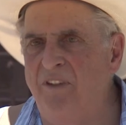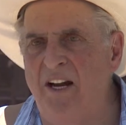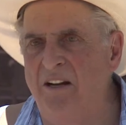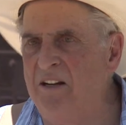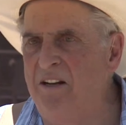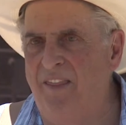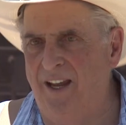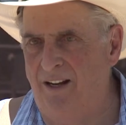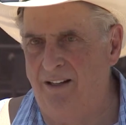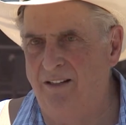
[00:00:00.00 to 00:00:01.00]
find
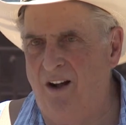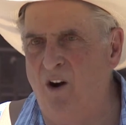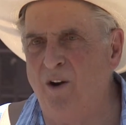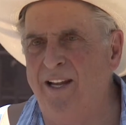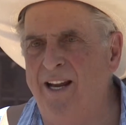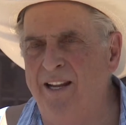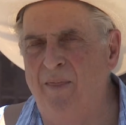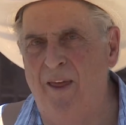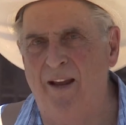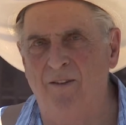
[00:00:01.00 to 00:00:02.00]
anything, hardly
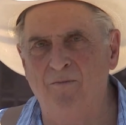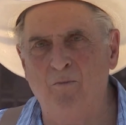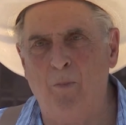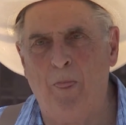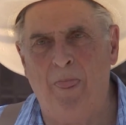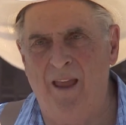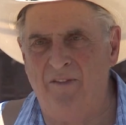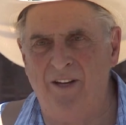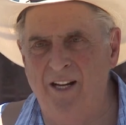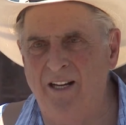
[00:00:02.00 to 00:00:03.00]
anything.
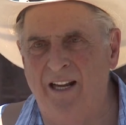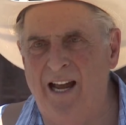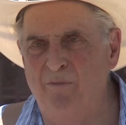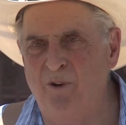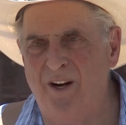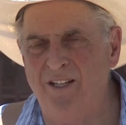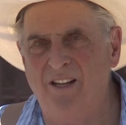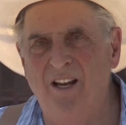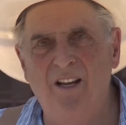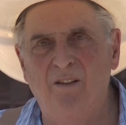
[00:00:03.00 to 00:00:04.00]
Nothing in the libraries.
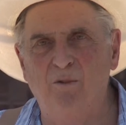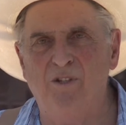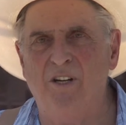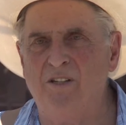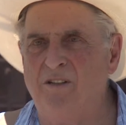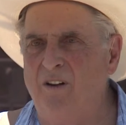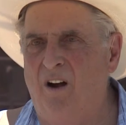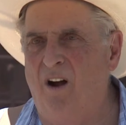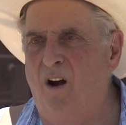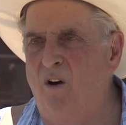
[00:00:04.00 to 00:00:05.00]
It was just
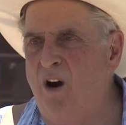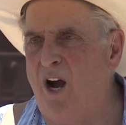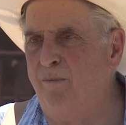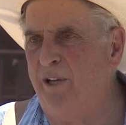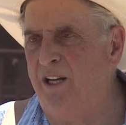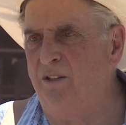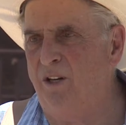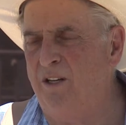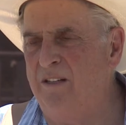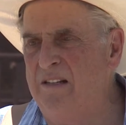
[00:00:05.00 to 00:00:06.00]
all
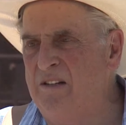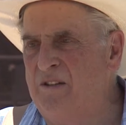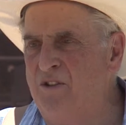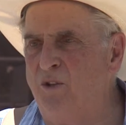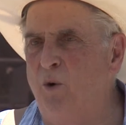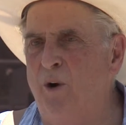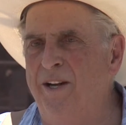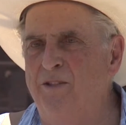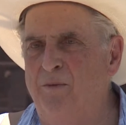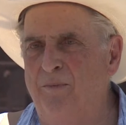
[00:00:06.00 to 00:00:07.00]
gobbledygook
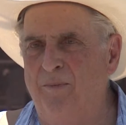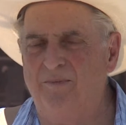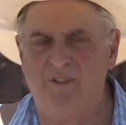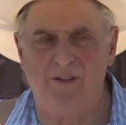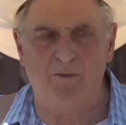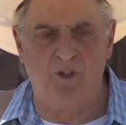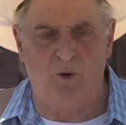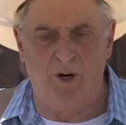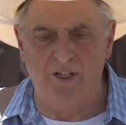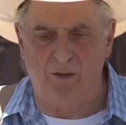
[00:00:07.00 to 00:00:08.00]
stories, some
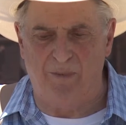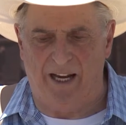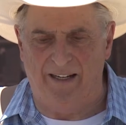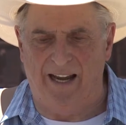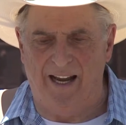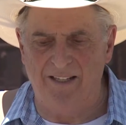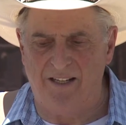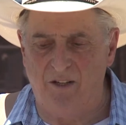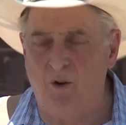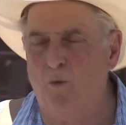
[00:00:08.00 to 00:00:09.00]
stories about
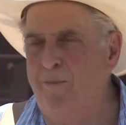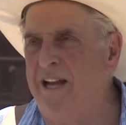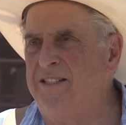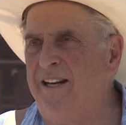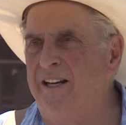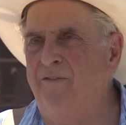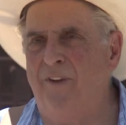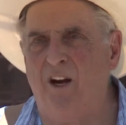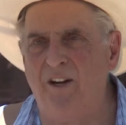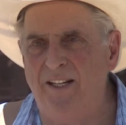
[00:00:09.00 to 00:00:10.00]
guys that told basically
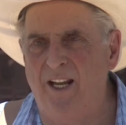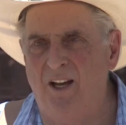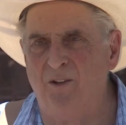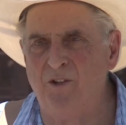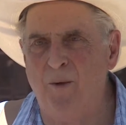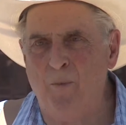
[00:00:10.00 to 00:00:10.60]
fairy tales.